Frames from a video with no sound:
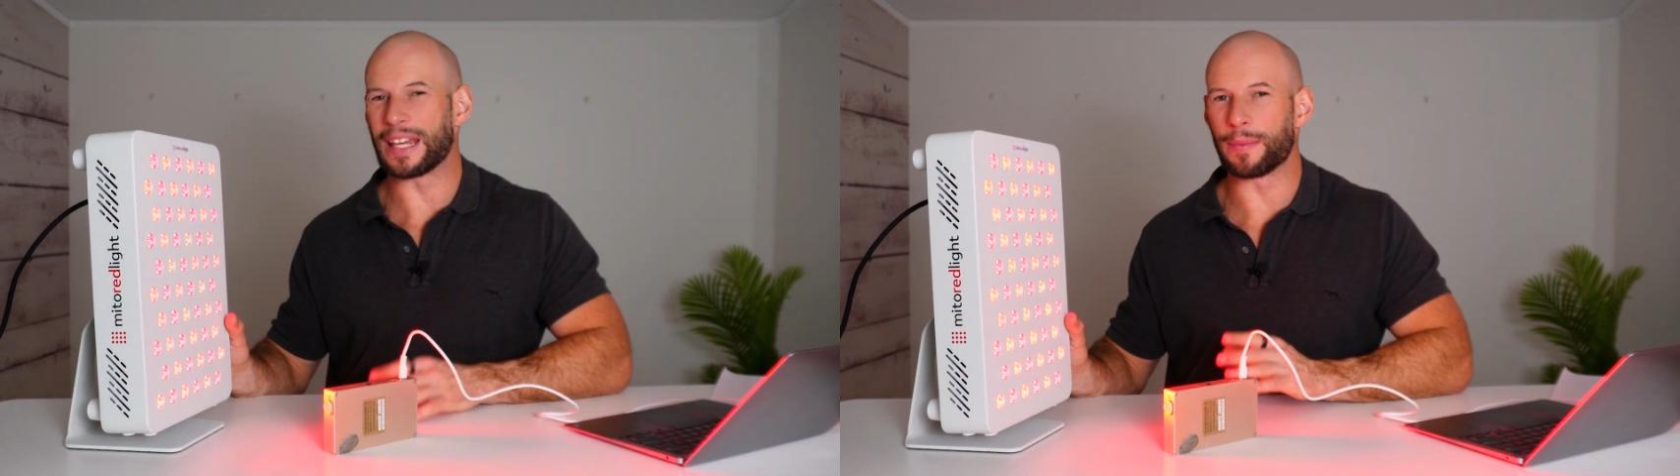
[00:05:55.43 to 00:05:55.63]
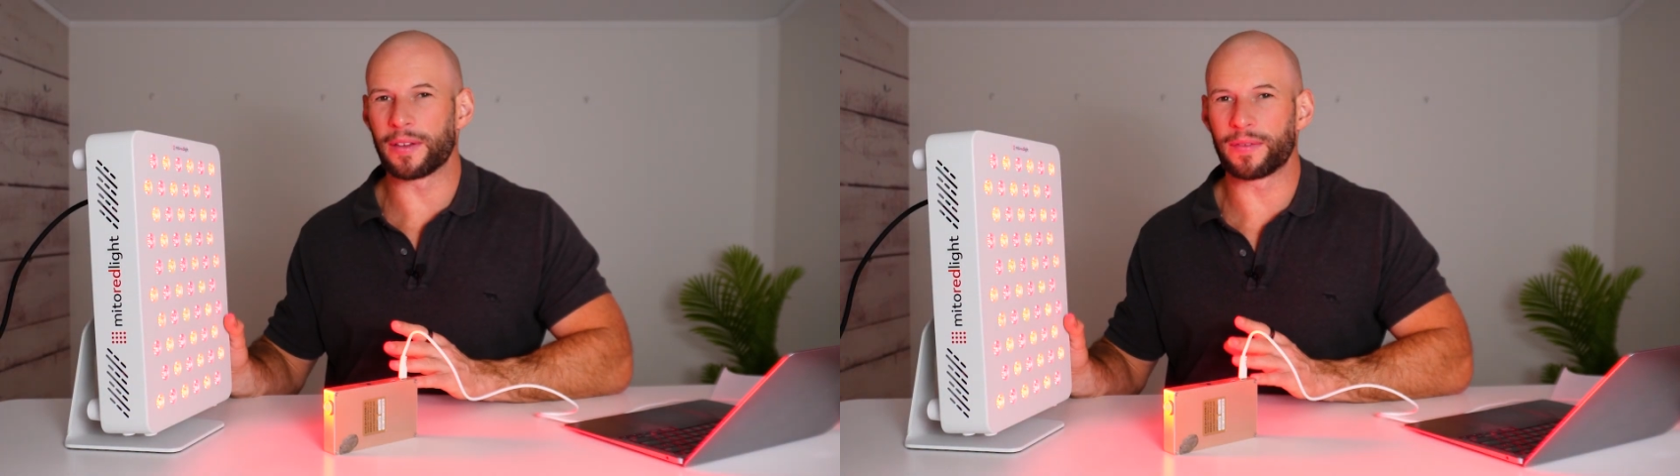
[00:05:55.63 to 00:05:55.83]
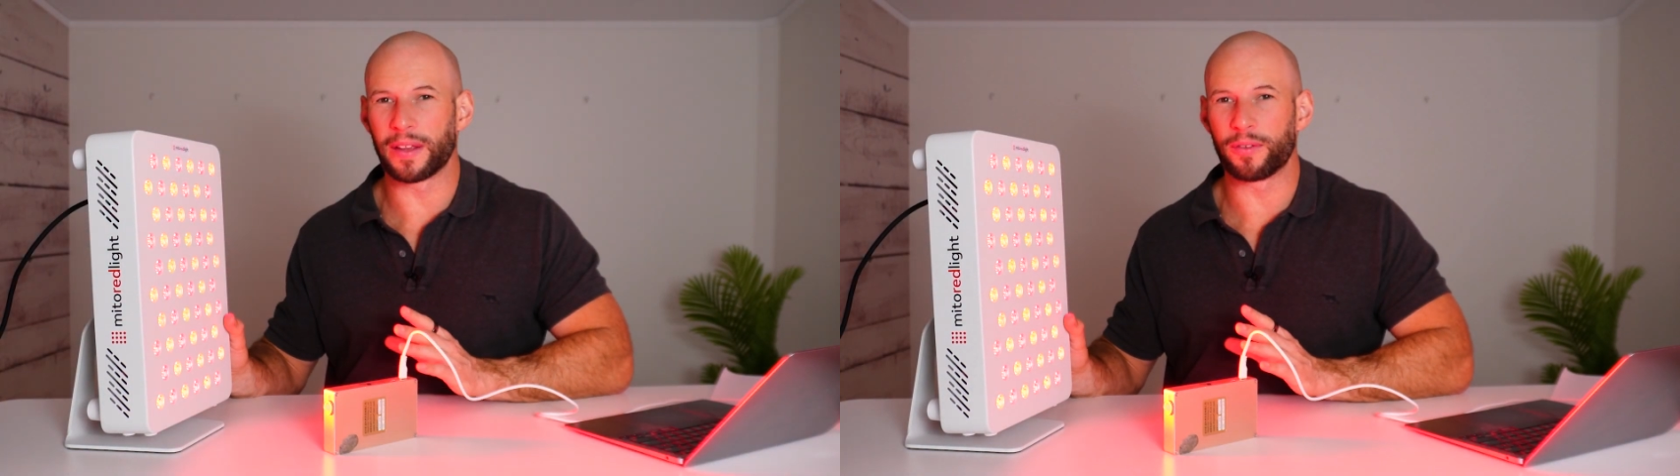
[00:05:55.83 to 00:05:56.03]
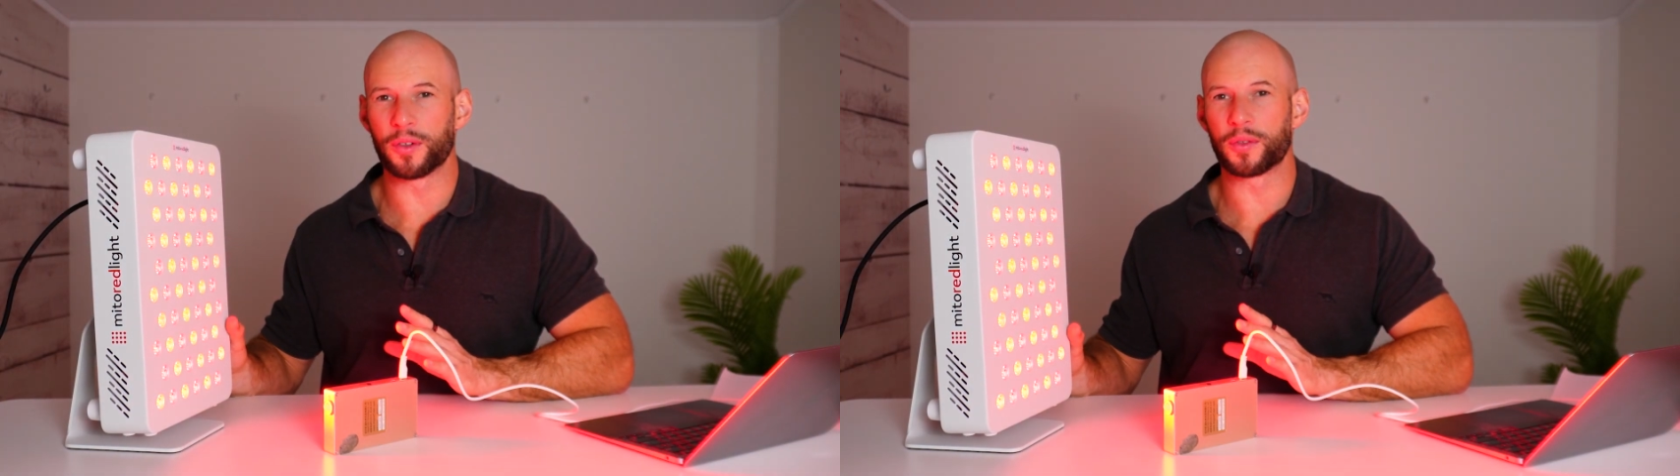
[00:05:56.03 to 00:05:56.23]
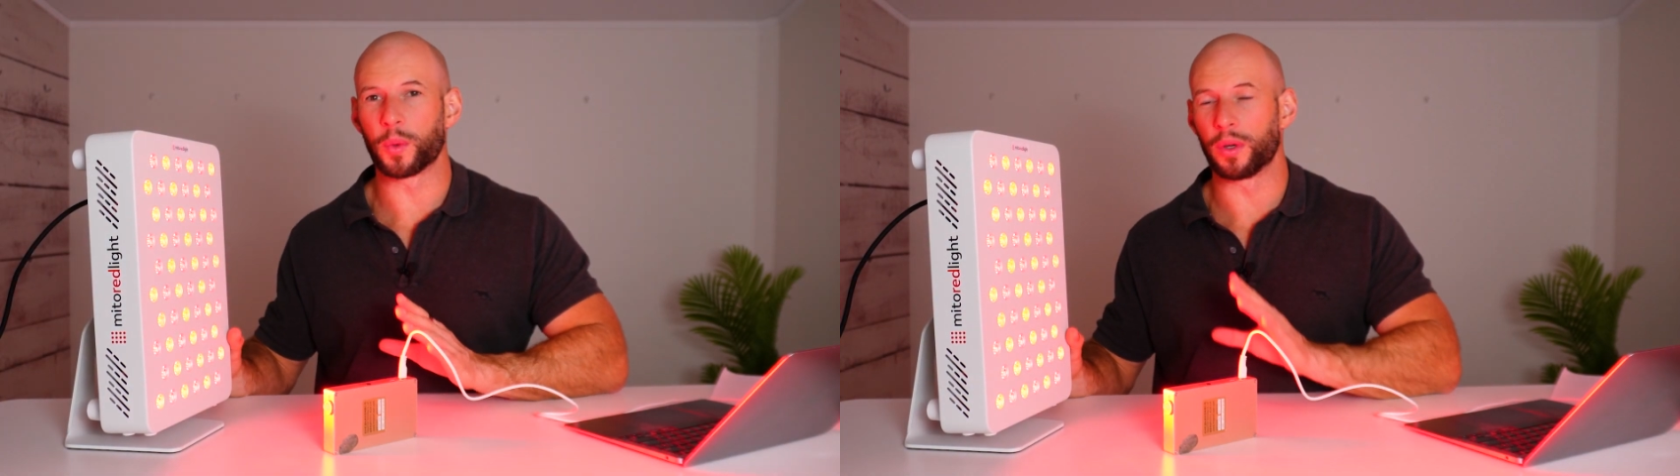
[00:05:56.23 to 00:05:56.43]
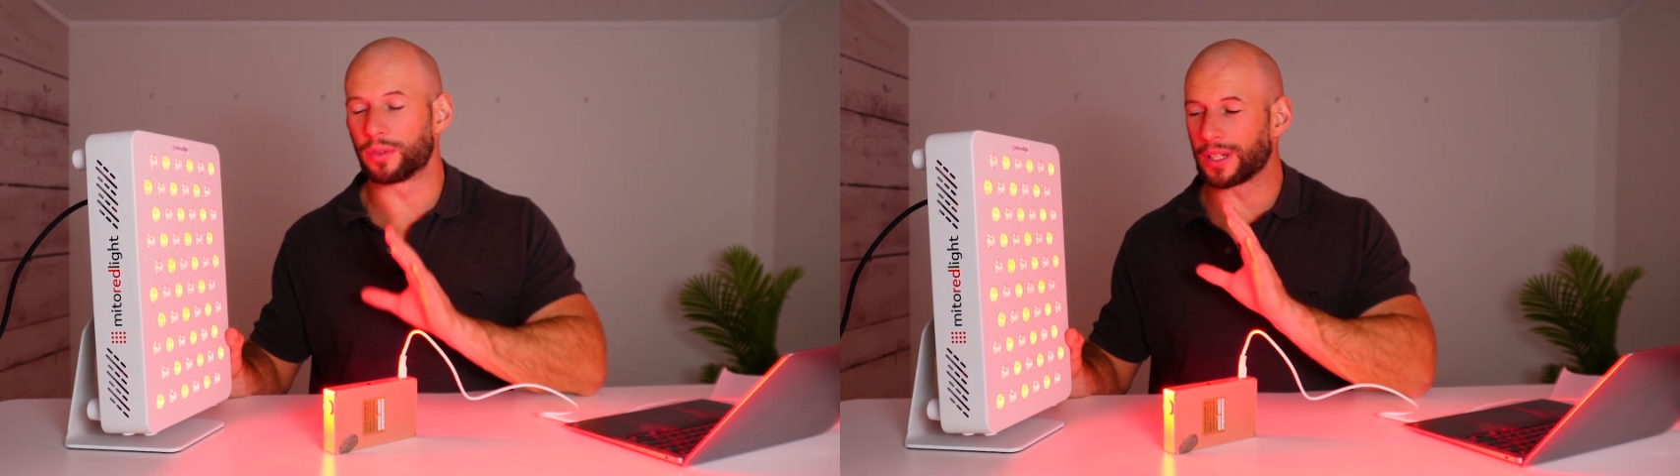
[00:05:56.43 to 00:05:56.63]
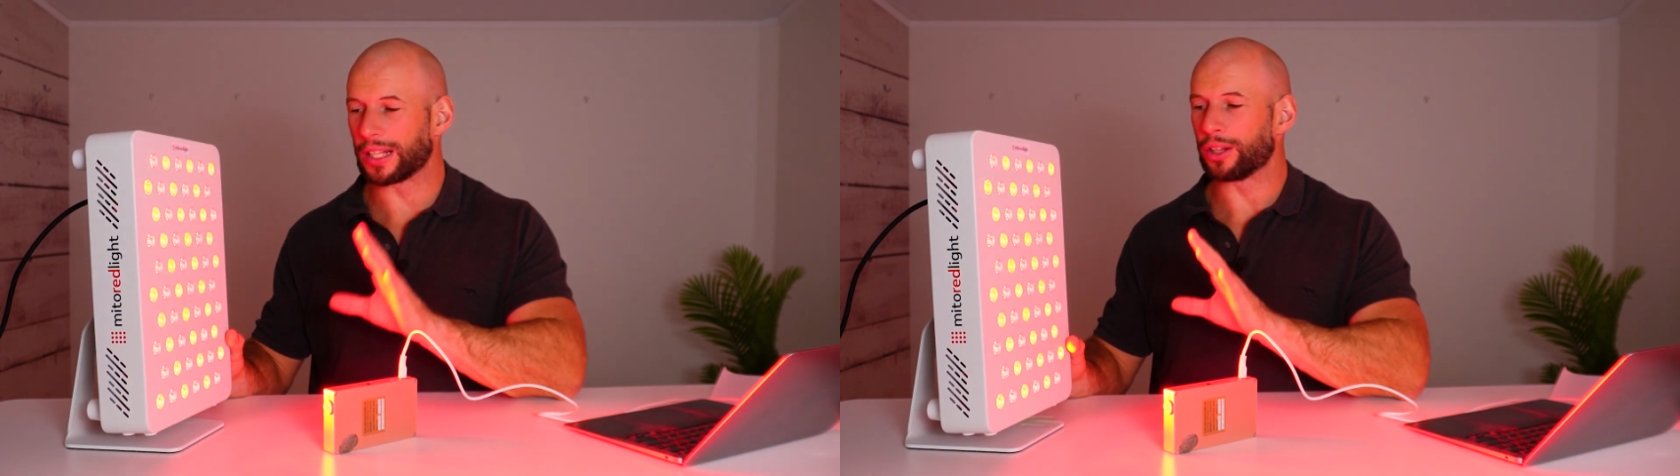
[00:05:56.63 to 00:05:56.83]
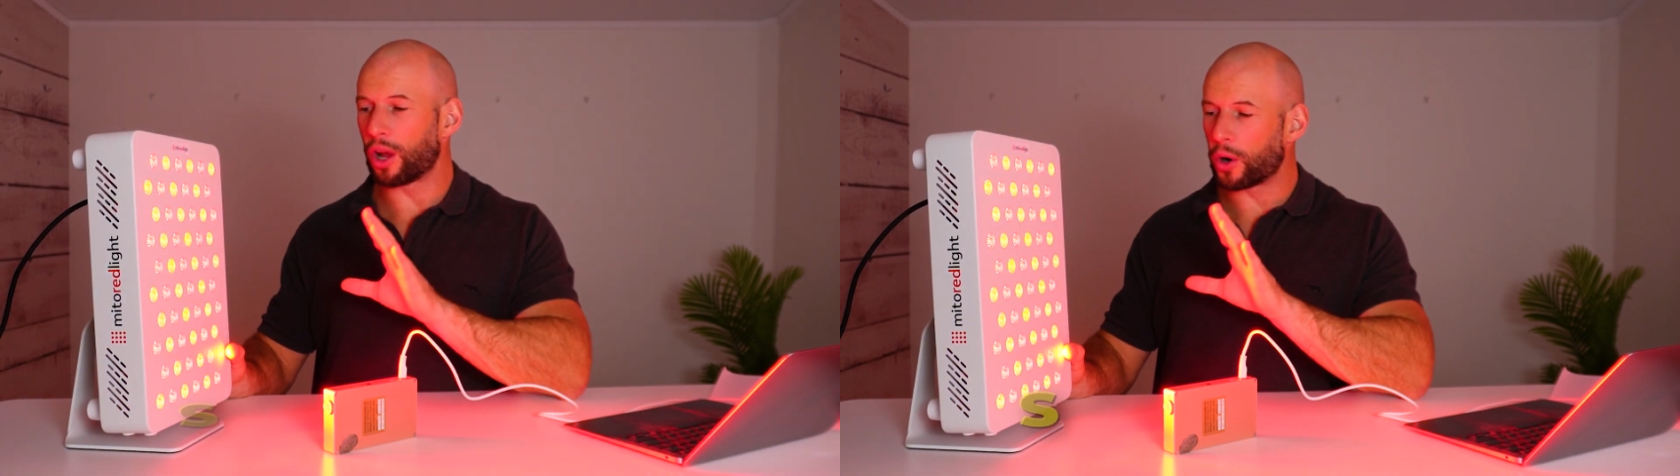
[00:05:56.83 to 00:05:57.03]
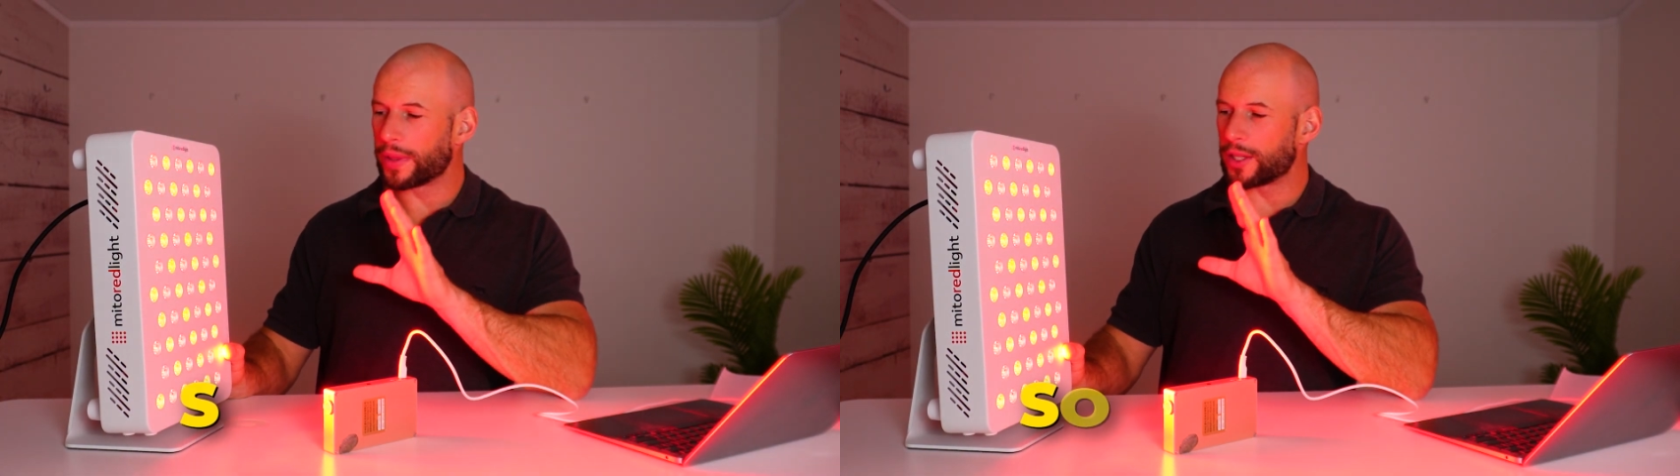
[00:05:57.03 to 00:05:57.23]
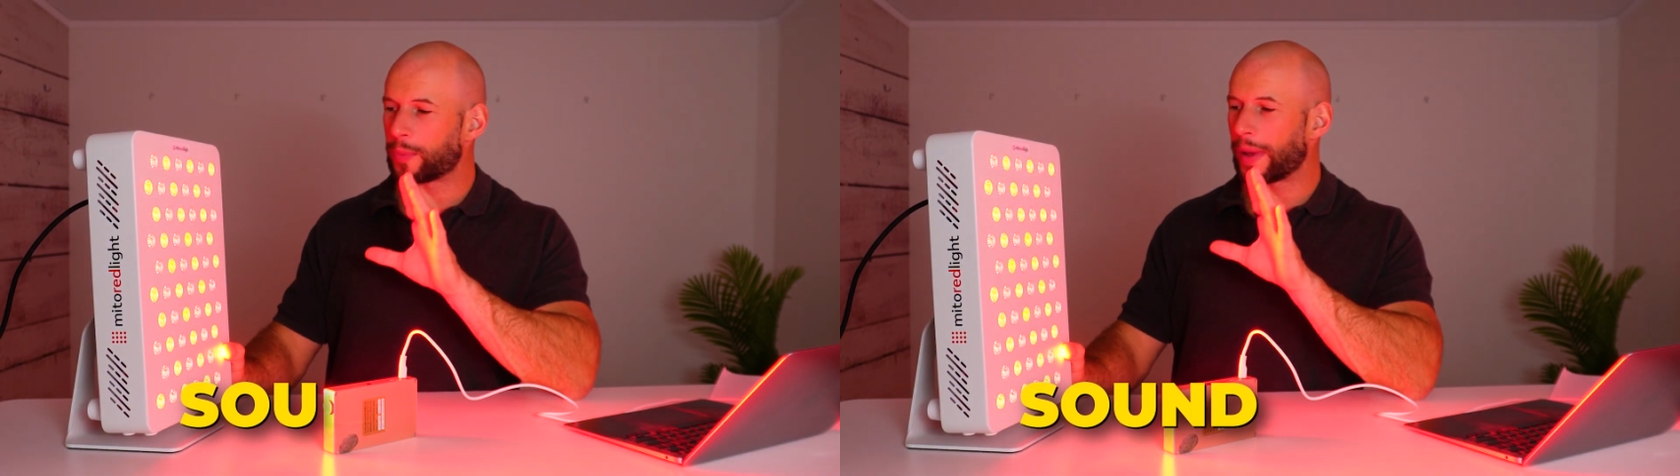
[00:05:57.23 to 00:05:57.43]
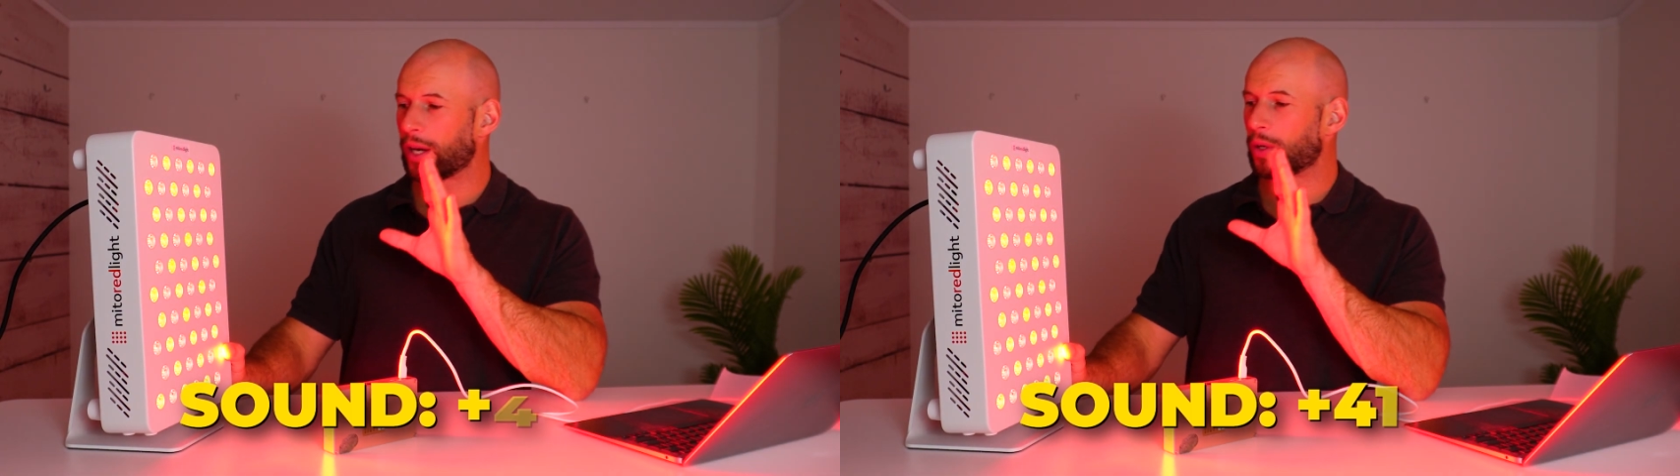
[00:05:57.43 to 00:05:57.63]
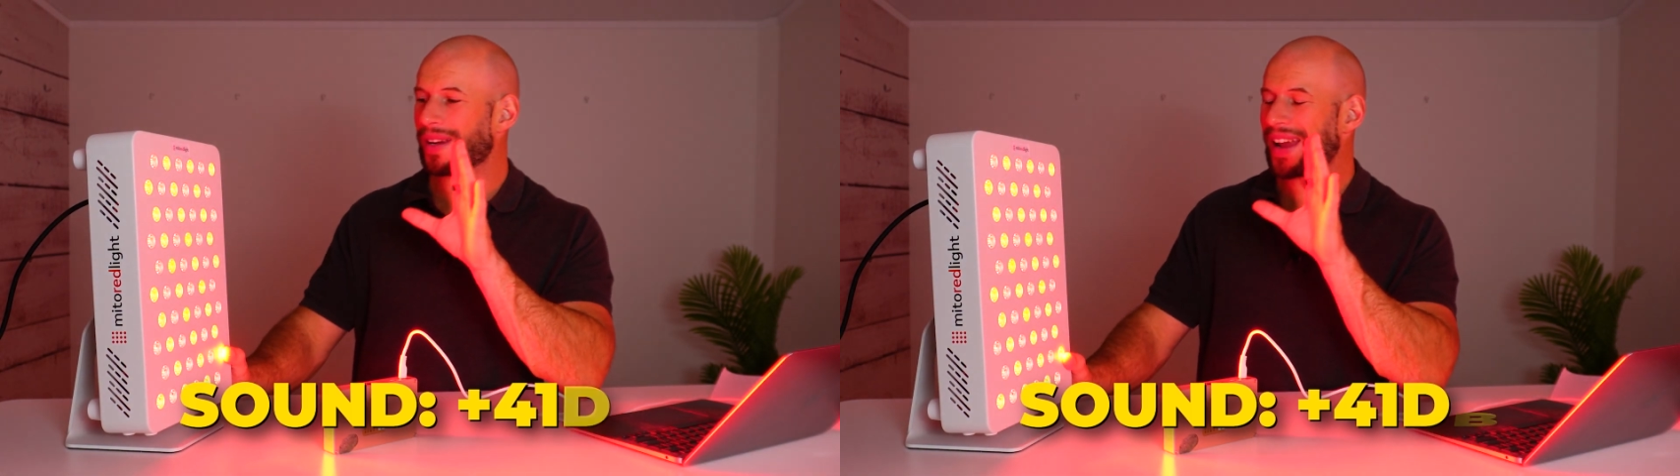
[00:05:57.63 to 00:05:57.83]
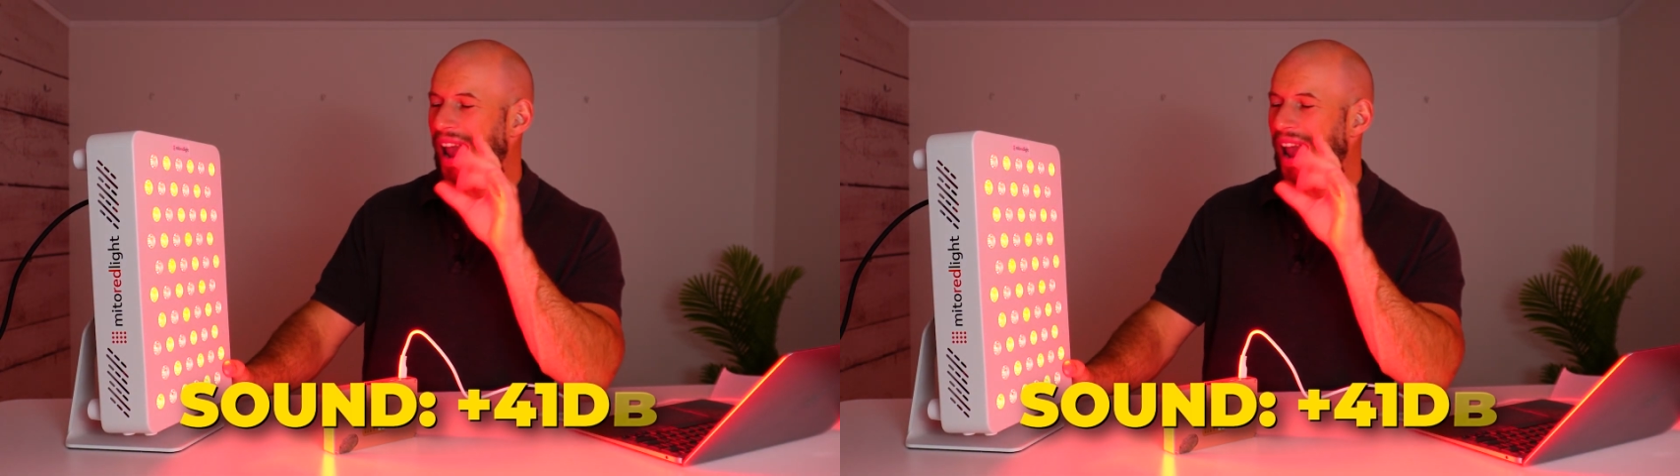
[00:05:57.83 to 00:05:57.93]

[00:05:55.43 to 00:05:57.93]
EMF levels were really low on this panel